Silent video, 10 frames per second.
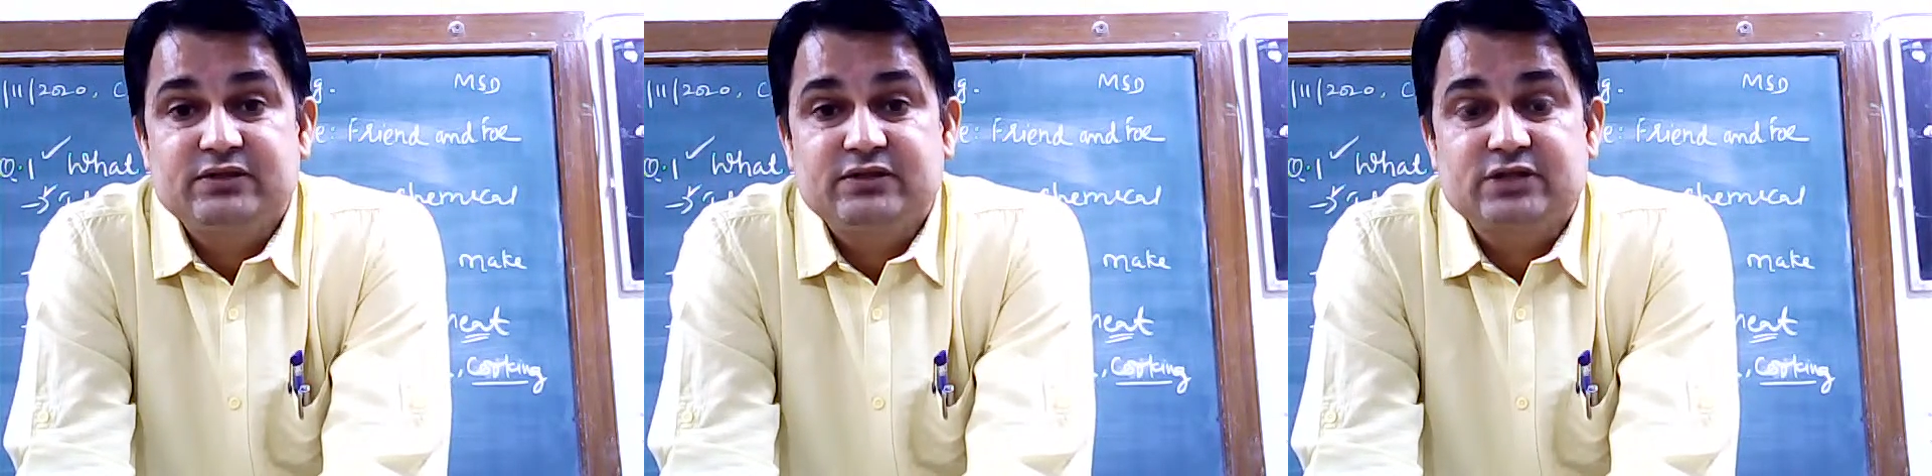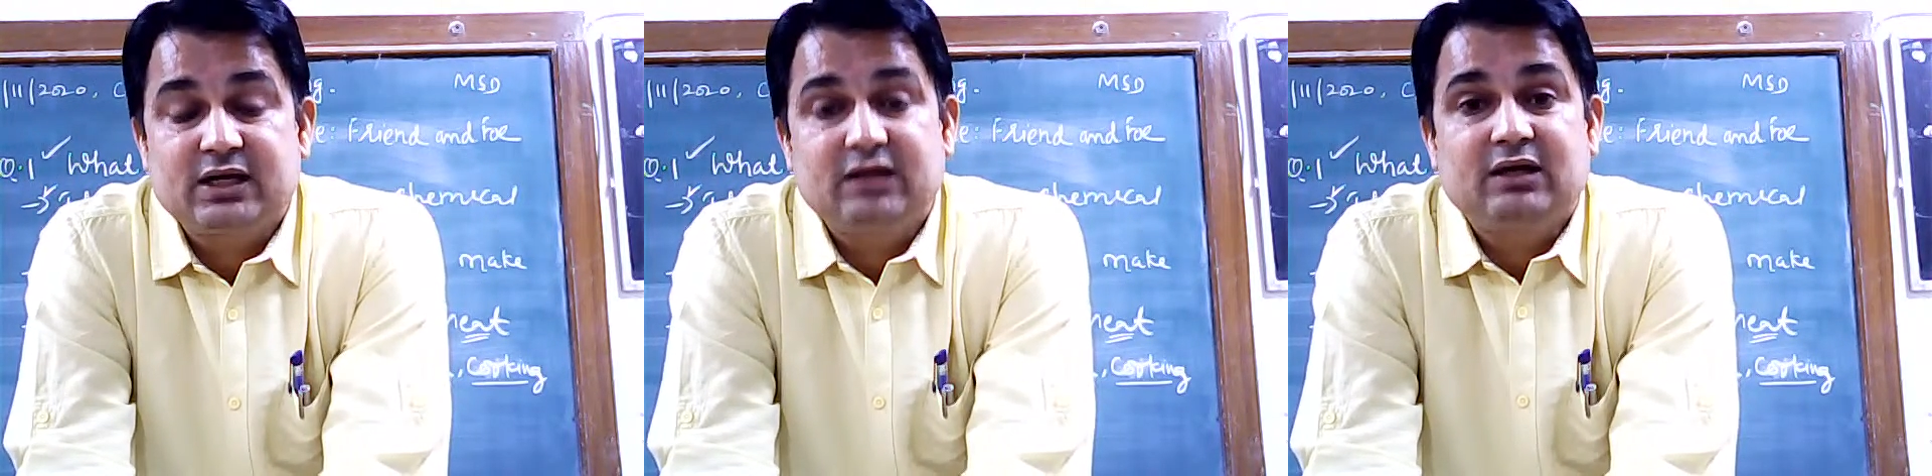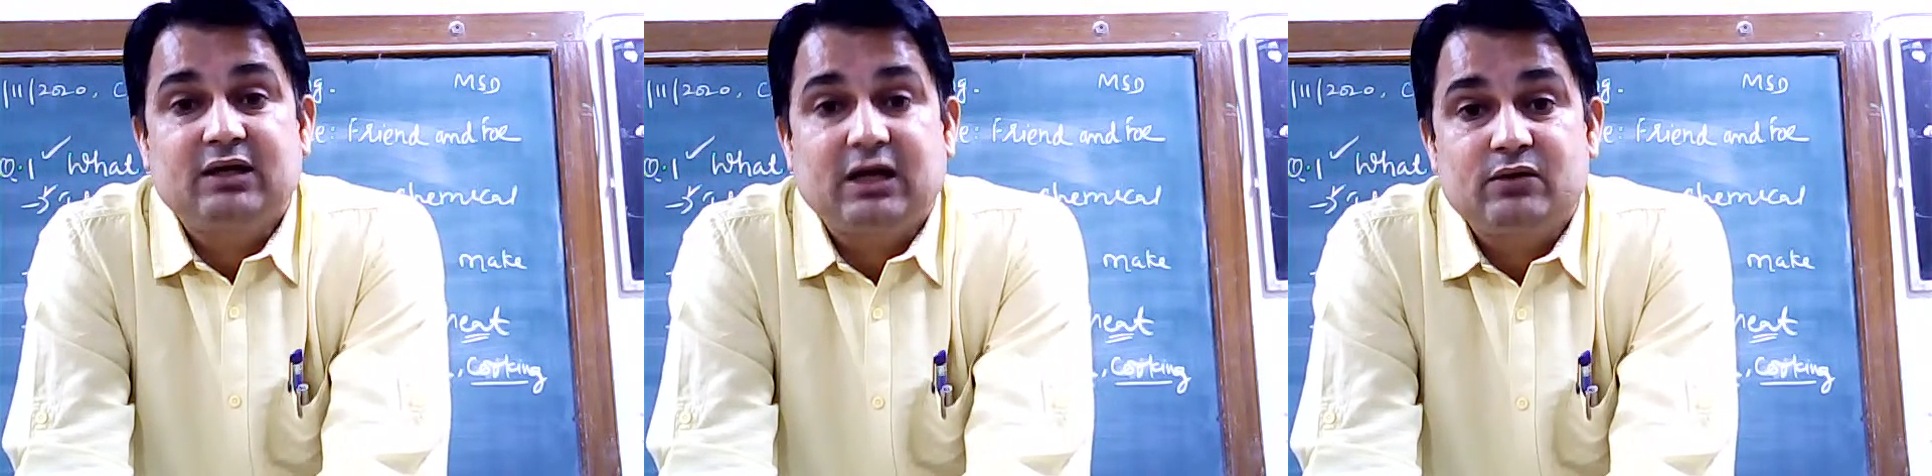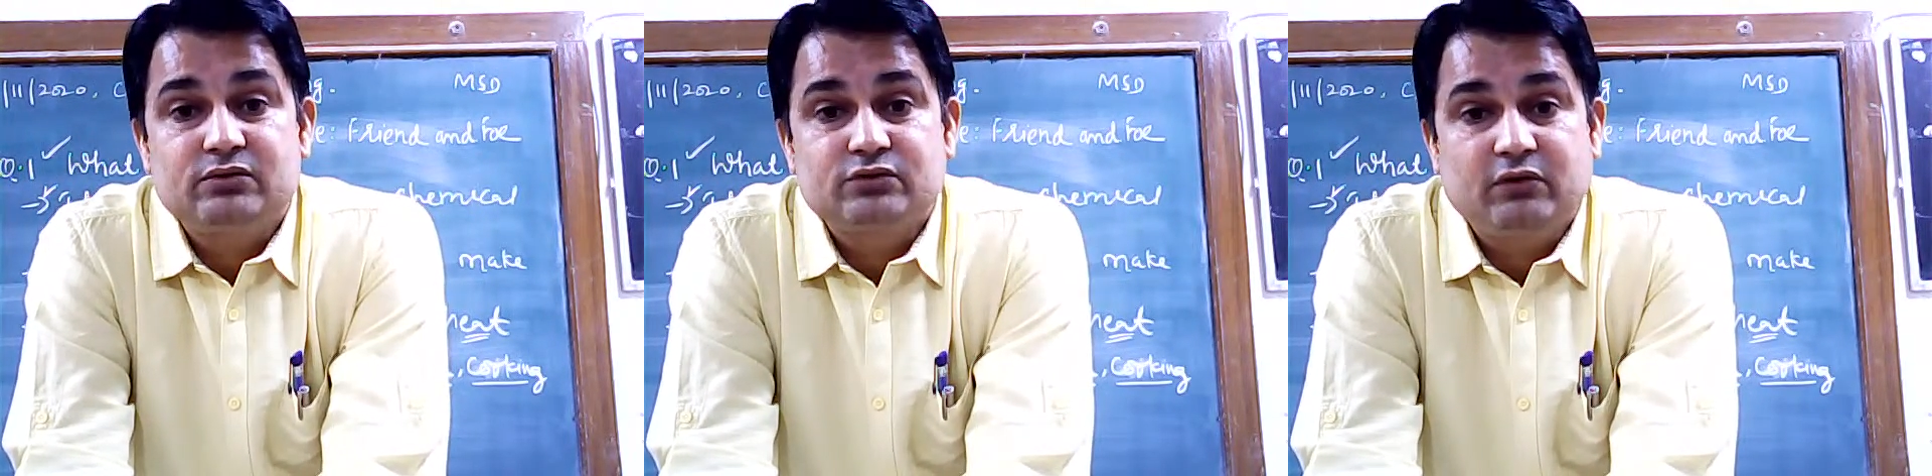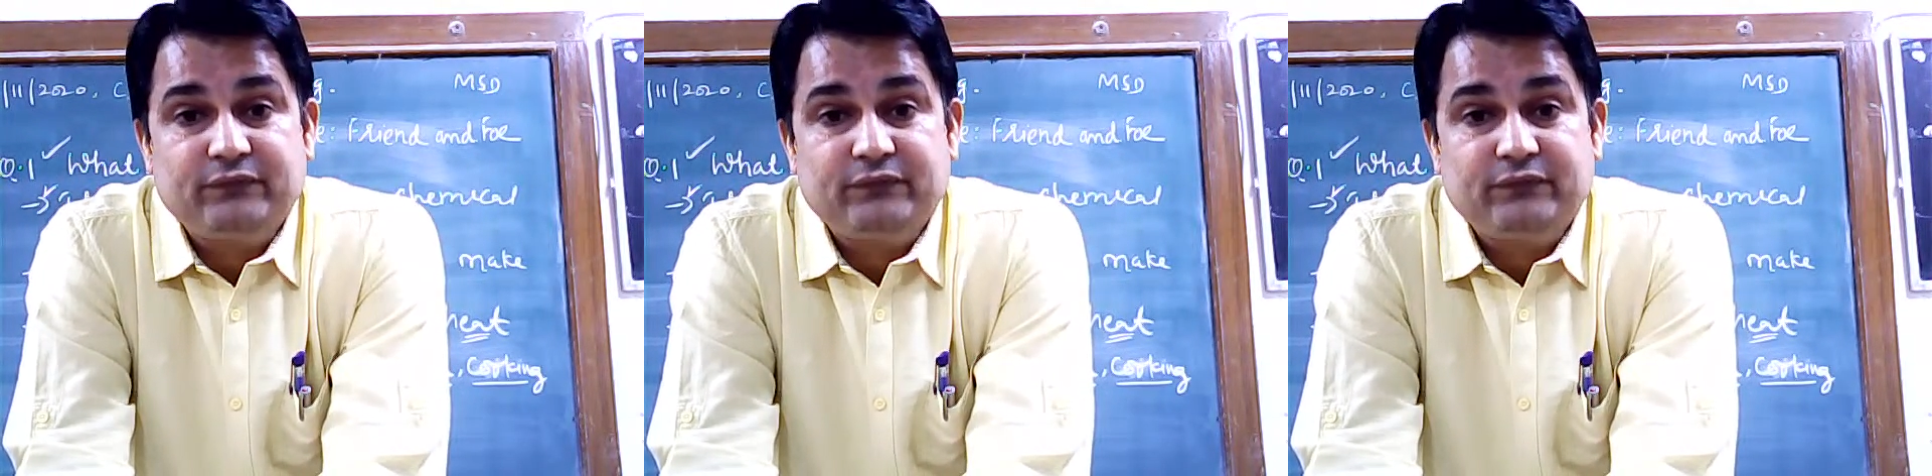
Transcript: which are out of